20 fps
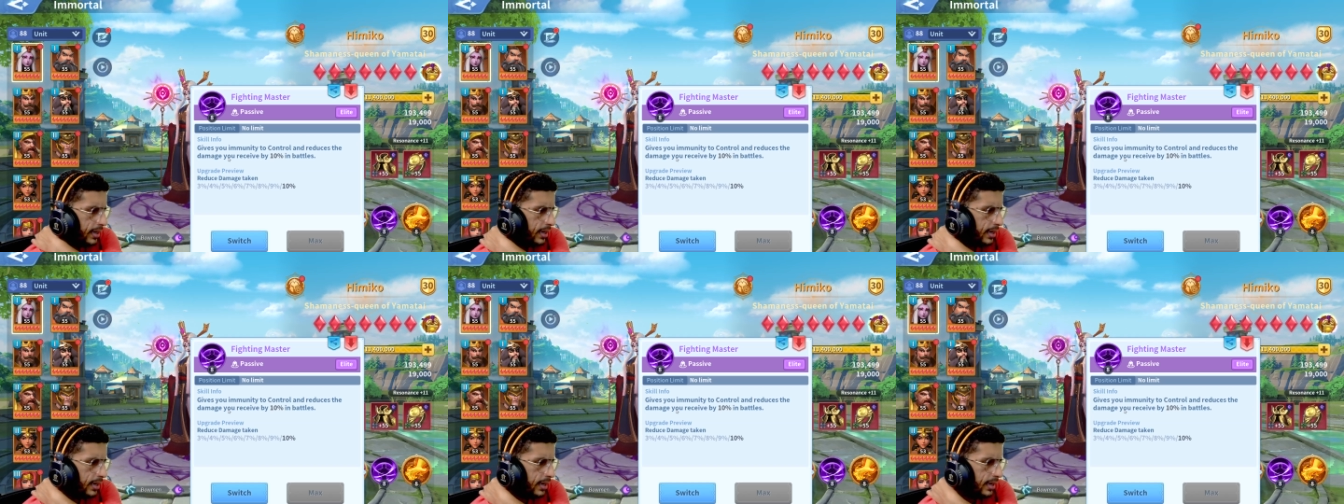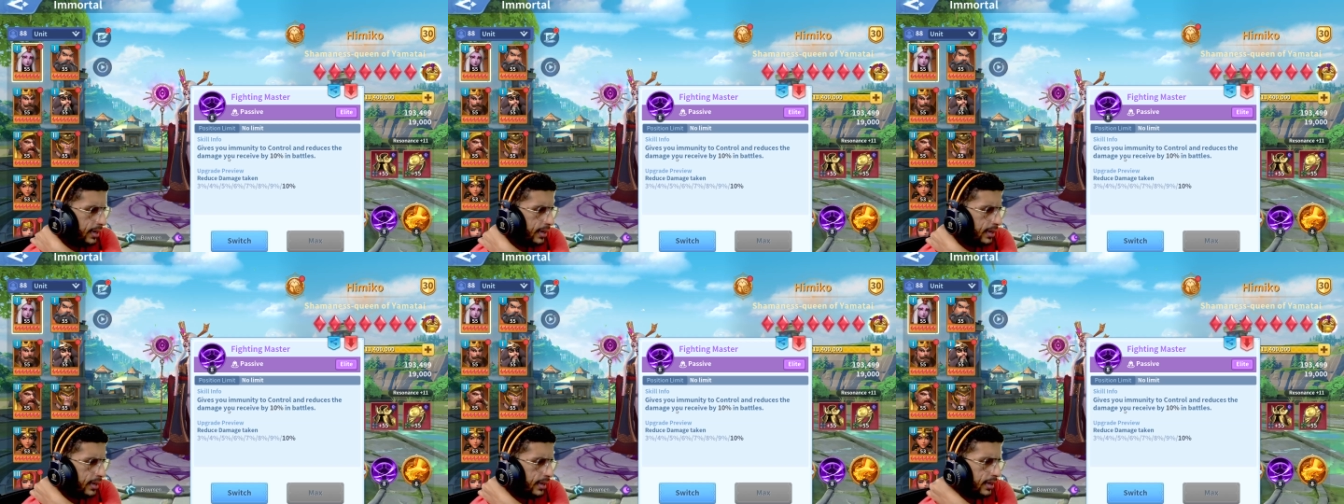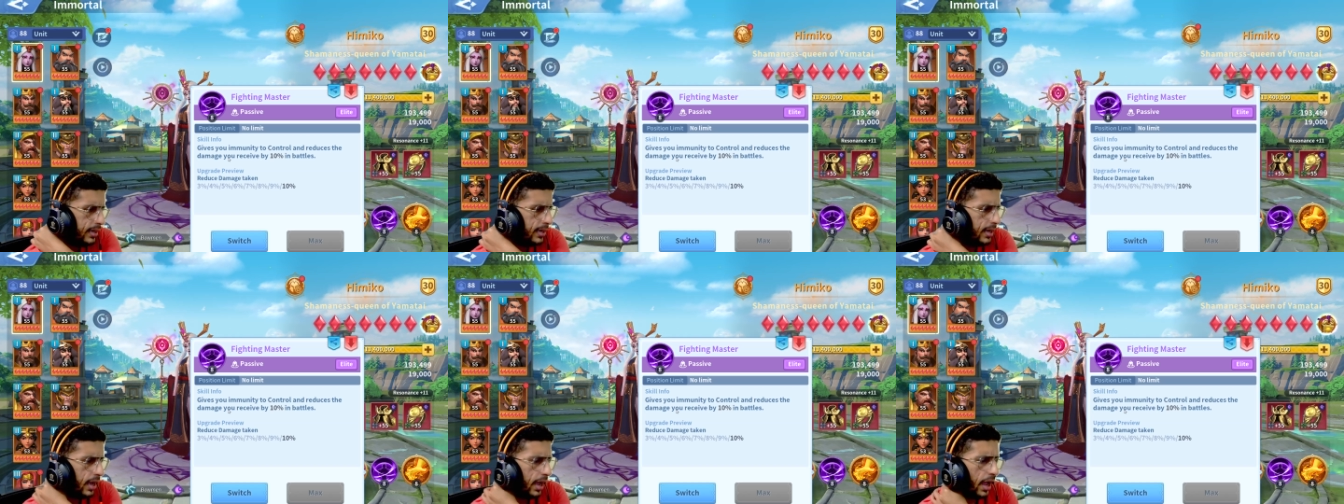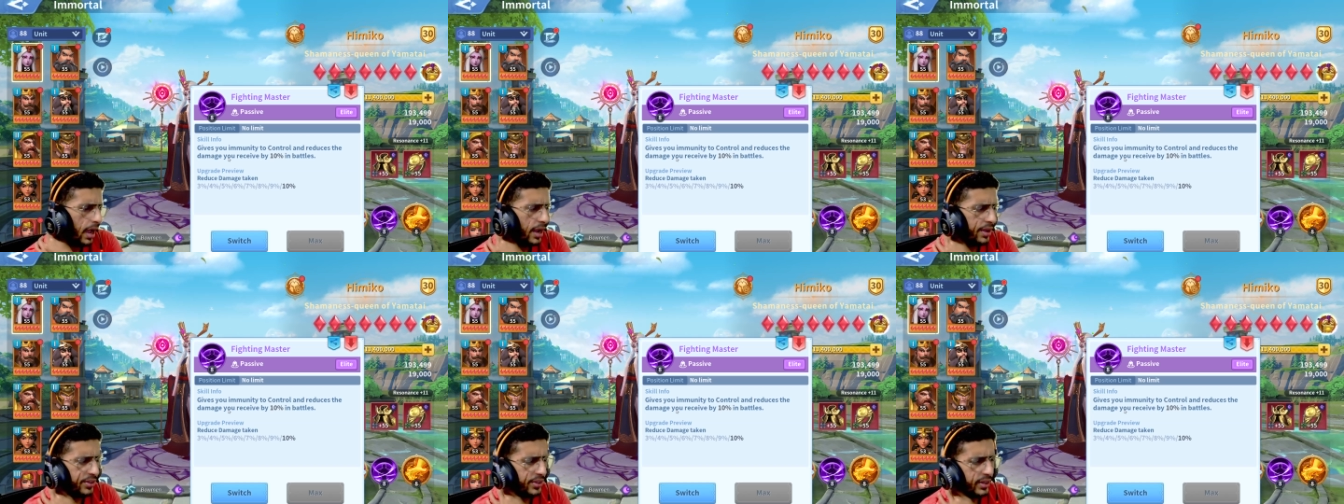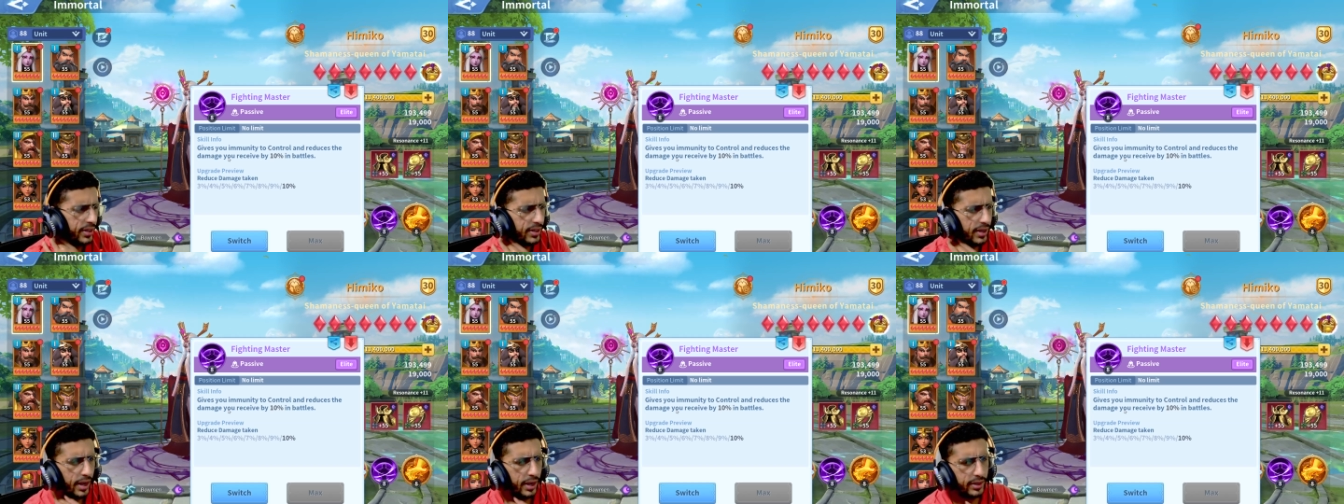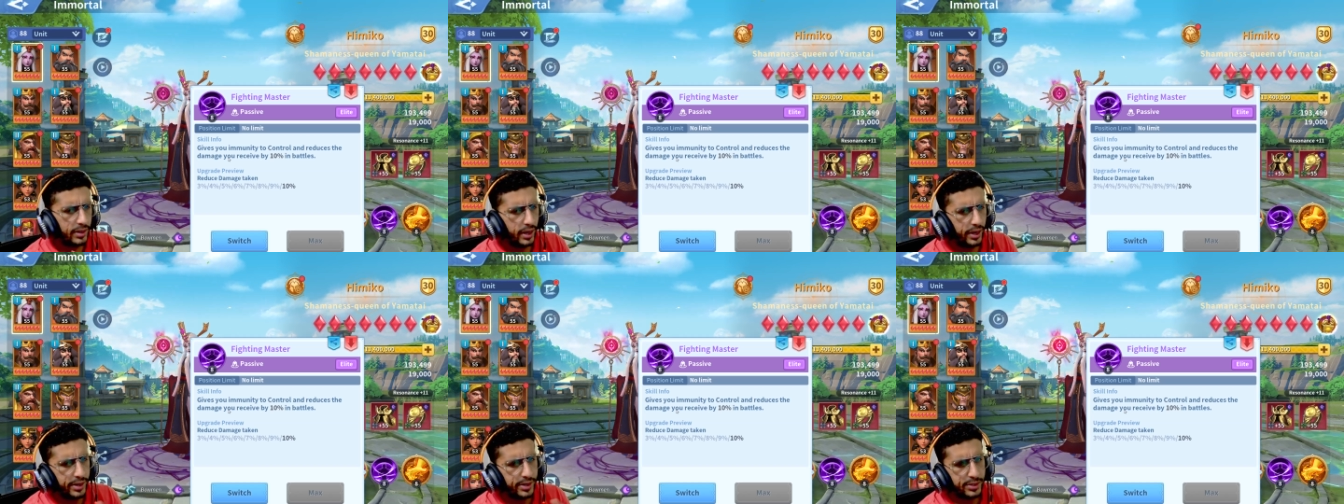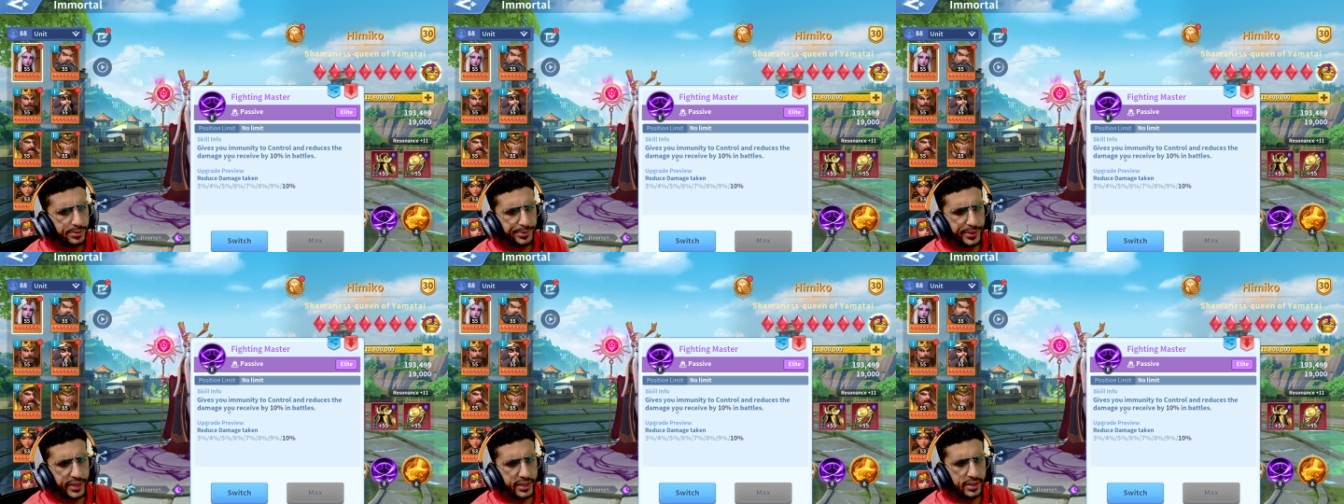I think I
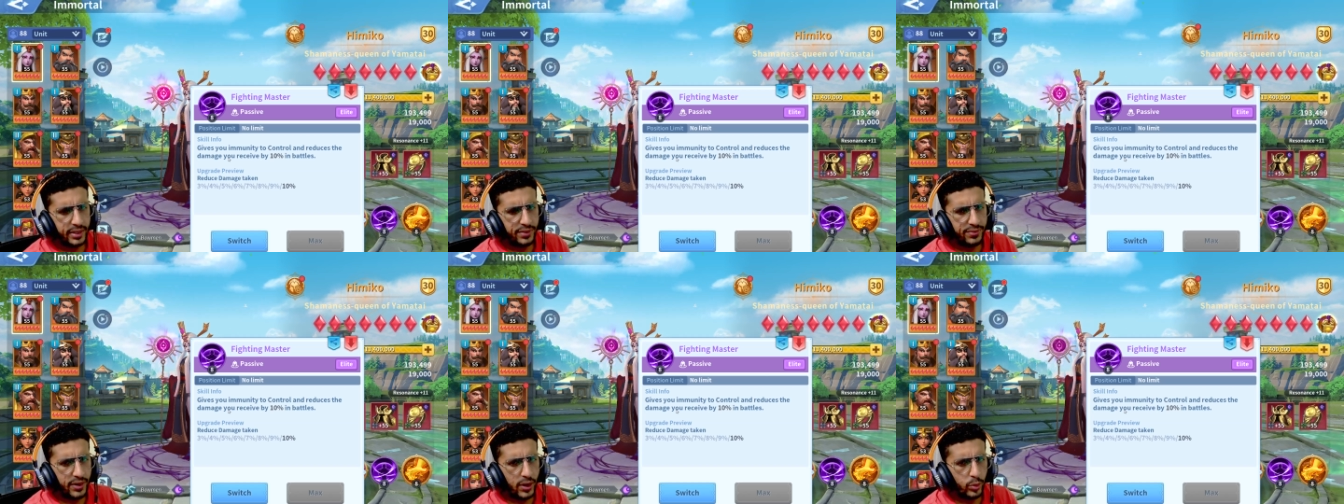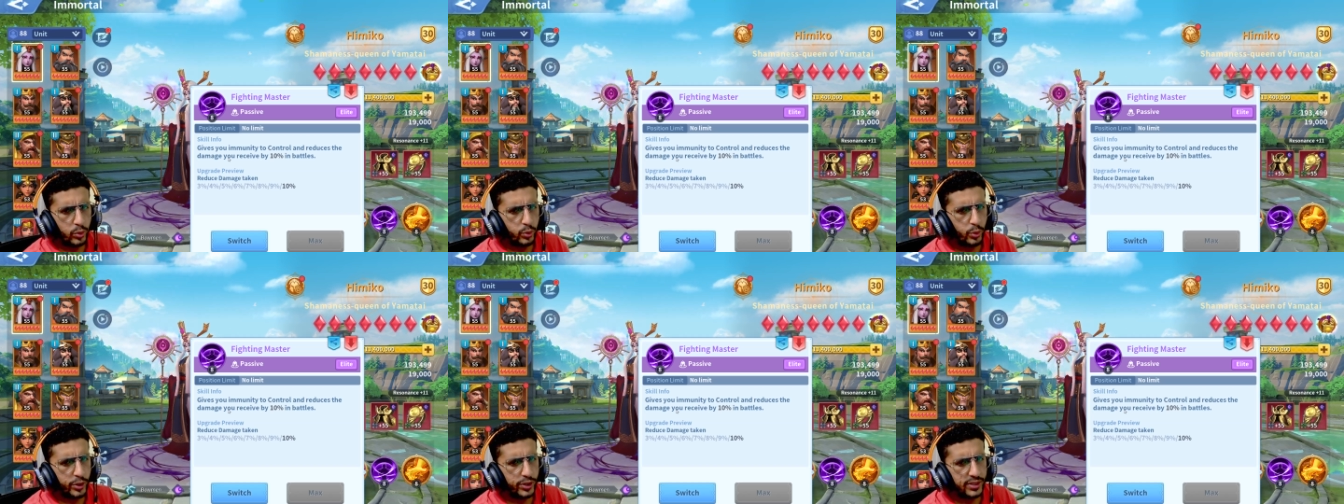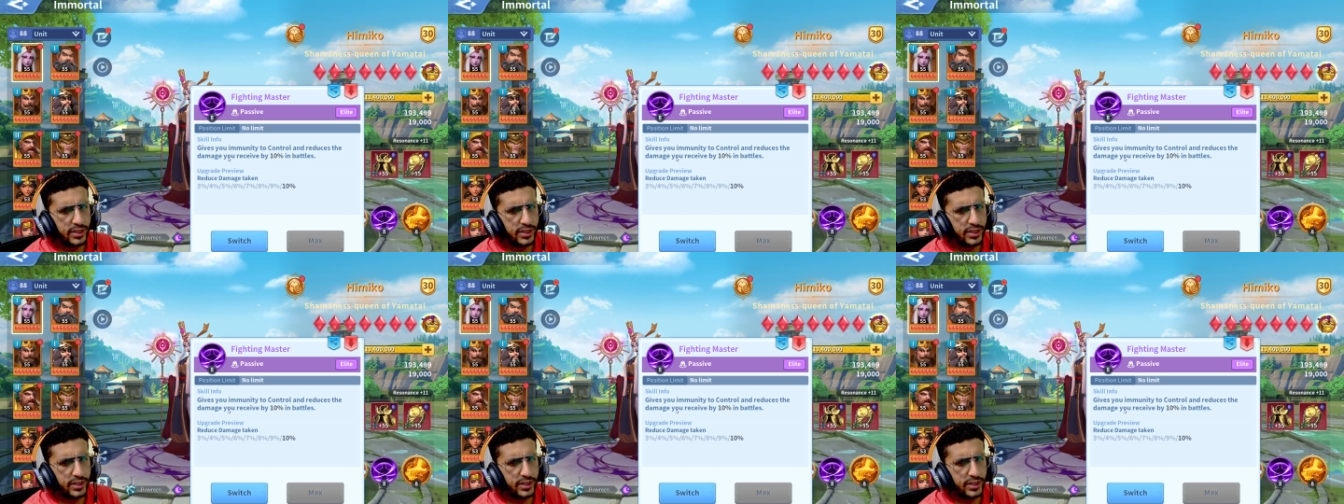explained enough how it works.